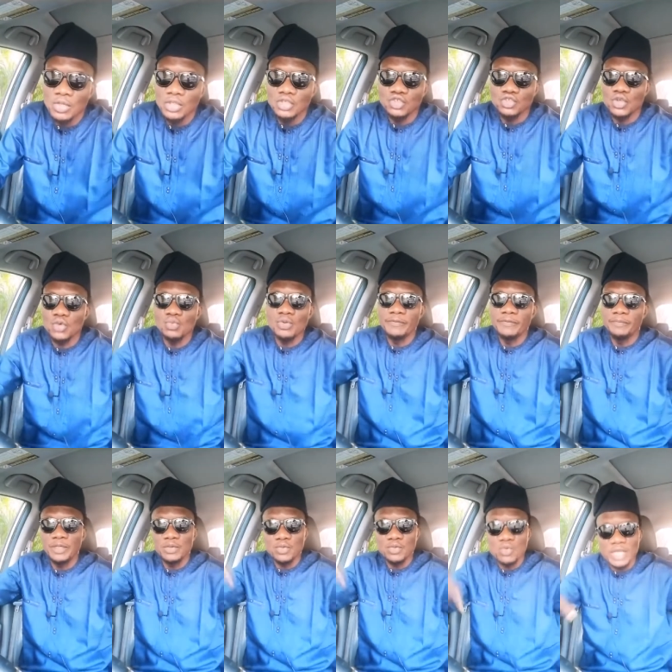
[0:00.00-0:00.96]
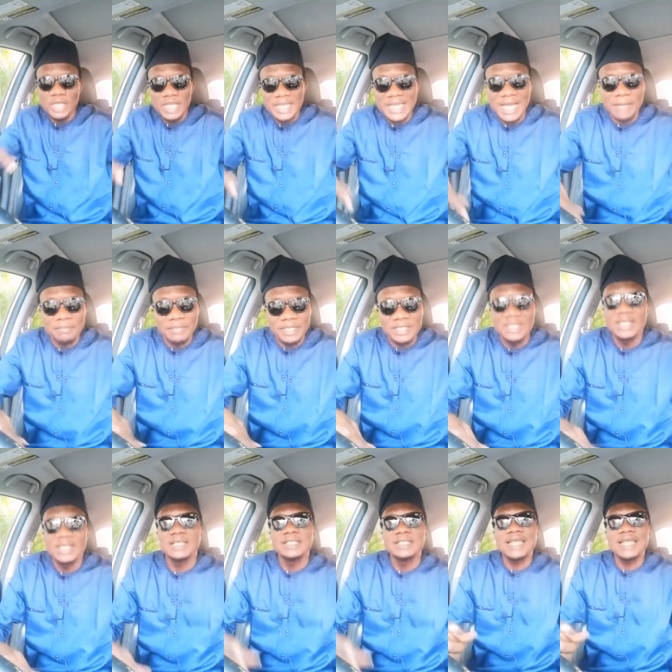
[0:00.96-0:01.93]
So we'll be cooking and be
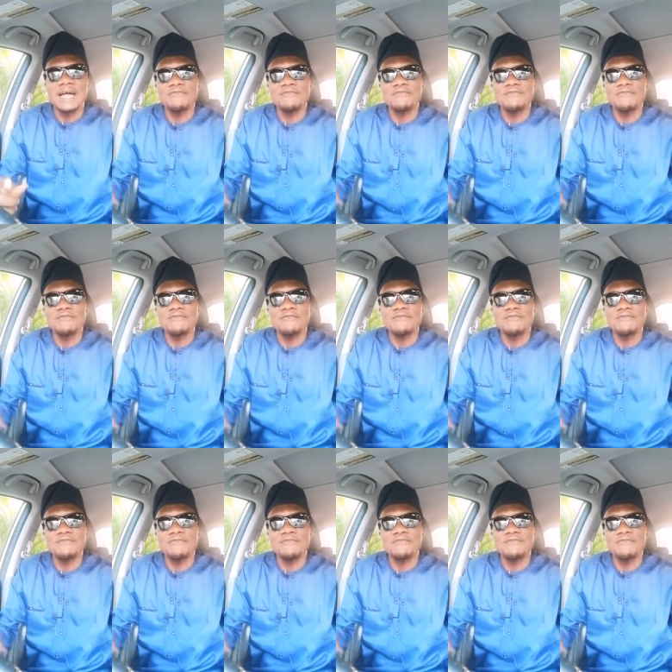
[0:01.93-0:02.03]
the